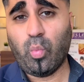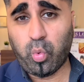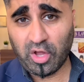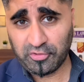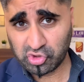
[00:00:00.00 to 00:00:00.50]

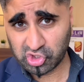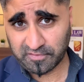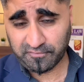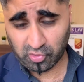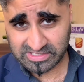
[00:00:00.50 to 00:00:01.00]

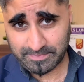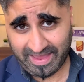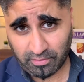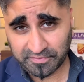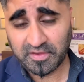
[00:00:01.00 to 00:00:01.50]

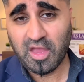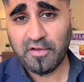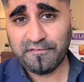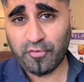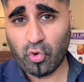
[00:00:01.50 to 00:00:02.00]
£140
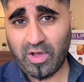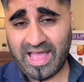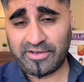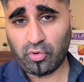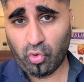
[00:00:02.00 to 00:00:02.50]
for
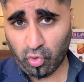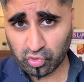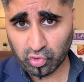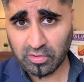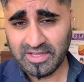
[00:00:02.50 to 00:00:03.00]
an
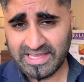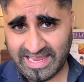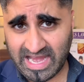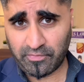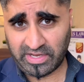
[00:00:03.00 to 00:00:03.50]
oral
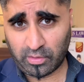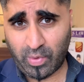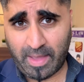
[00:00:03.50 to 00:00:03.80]
hearing,